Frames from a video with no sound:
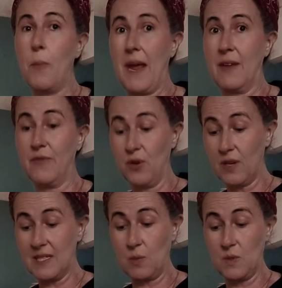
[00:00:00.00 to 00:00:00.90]
painful
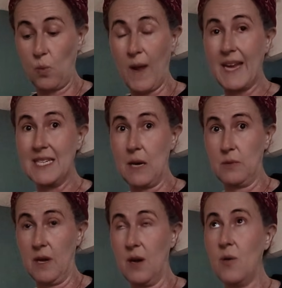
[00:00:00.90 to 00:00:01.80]
because it was way
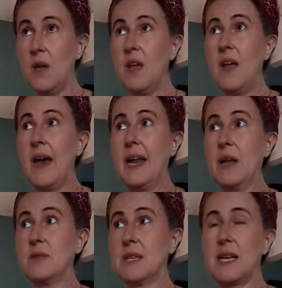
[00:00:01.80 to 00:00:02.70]
down low. And
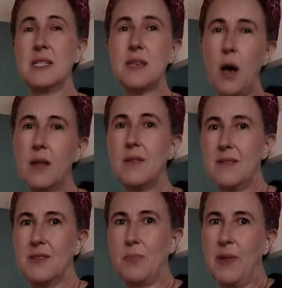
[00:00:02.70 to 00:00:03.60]
I was like, because
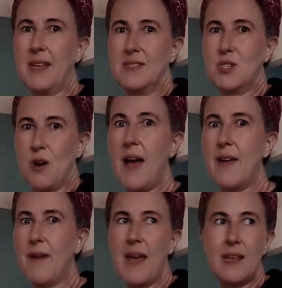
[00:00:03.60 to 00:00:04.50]
the plane's
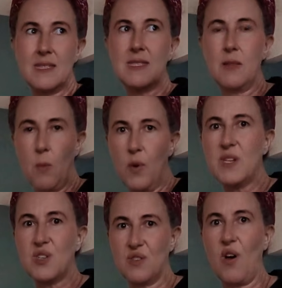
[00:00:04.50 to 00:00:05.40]
dry, right? It's the
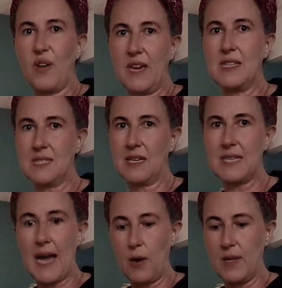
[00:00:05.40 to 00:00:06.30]
moisture's all getting sucked
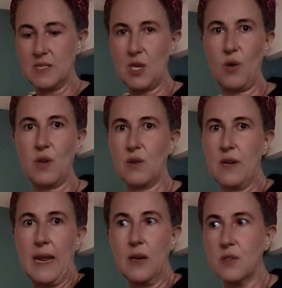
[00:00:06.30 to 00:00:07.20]
out. And so your
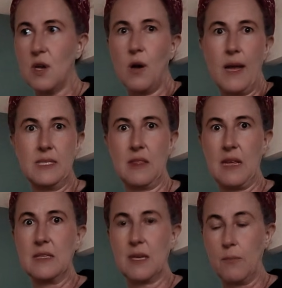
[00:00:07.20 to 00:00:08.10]
nails, all kinds of
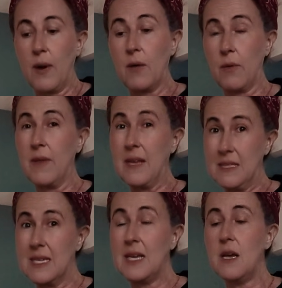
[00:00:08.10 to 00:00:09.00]
things can break really
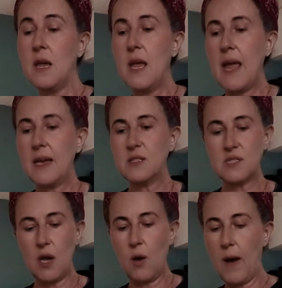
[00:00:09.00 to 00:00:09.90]
easy. And
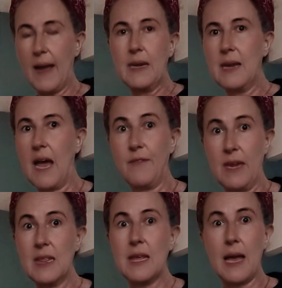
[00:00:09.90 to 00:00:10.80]
so I didn't have
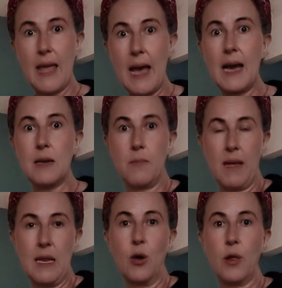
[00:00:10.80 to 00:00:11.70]
anything. I had
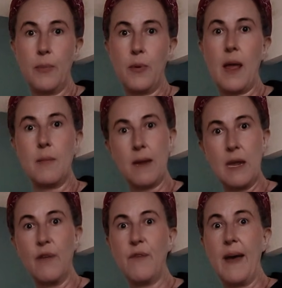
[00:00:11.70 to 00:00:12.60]
my nail clipper and my
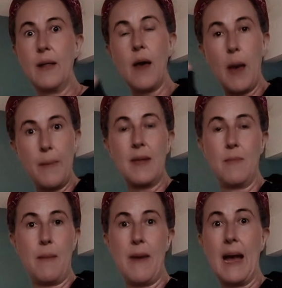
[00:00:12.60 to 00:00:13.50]
nail file up in
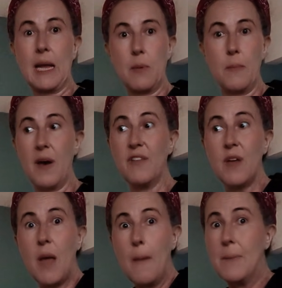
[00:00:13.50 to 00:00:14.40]
my bag up above,
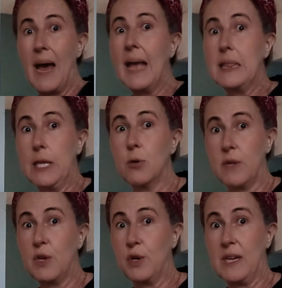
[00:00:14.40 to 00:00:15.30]
but I
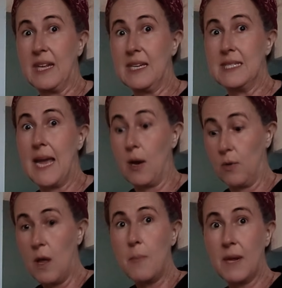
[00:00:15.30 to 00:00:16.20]
literally couldn't get it
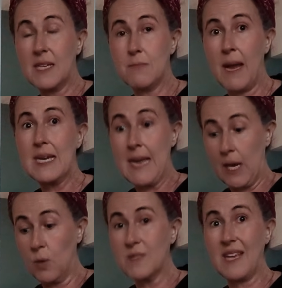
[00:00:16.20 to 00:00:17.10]
down because my
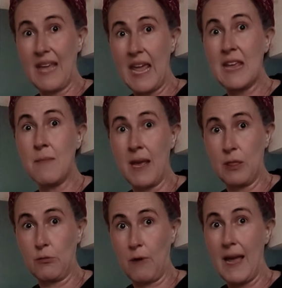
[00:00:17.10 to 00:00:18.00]
nail was like hanging by a
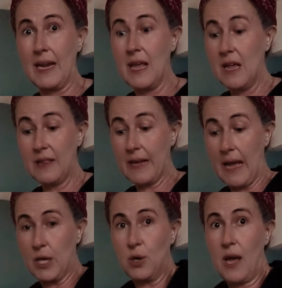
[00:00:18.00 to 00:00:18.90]
thread. Like
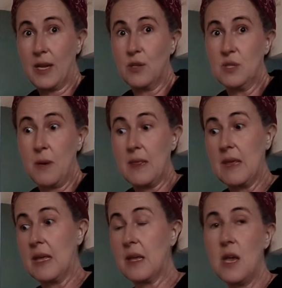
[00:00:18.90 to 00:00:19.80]
I couldn't do
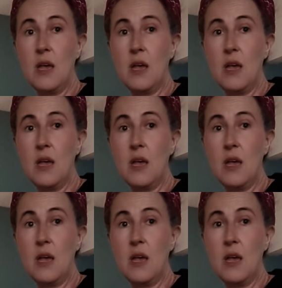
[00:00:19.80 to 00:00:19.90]
anything.